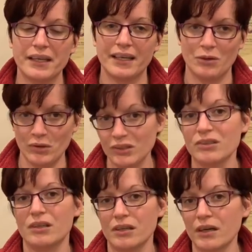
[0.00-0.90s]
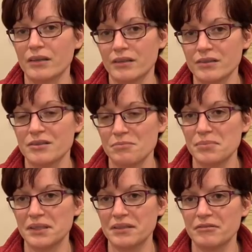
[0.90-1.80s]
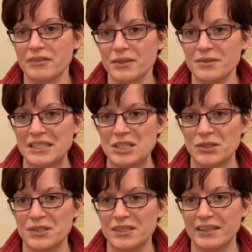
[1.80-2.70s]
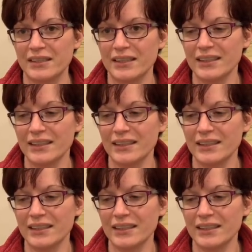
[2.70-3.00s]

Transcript: I will talk on at some point for those interested.